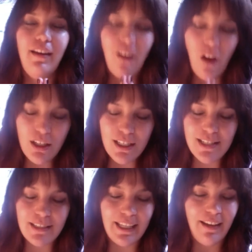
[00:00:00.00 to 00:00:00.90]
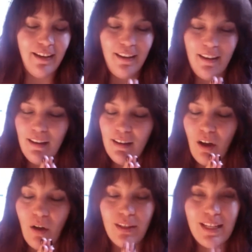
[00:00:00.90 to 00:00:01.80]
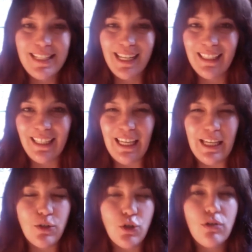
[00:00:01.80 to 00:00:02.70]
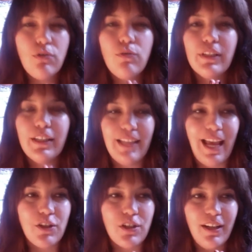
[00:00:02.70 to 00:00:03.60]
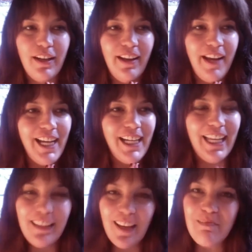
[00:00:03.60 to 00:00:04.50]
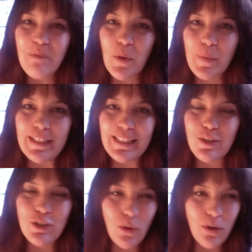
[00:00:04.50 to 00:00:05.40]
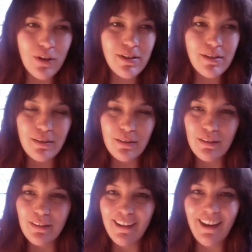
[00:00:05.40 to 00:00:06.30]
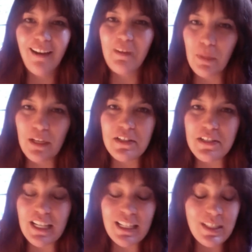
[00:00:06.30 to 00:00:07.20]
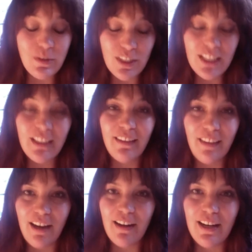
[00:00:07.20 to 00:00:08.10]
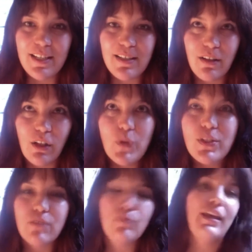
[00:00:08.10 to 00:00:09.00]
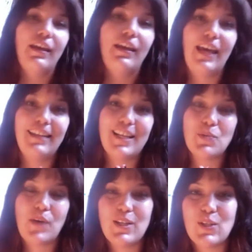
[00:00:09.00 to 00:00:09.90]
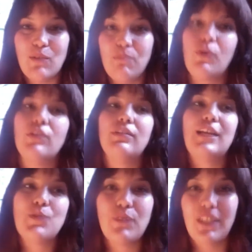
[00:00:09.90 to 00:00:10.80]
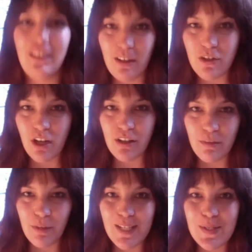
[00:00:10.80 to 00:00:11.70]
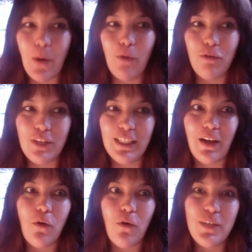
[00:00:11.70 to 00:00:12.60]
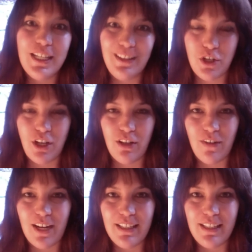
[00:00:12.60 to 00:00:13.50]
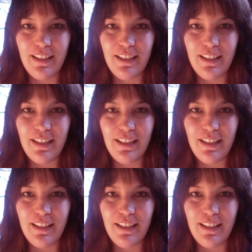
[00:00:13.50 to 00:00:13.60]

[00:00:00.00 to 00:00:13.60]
honestly authentically in true connection in that moment source where God appears. It's really there. It's the closest we can get. That's why it's so important. That's why we need each other because they all feel like, oh, we need each other, right?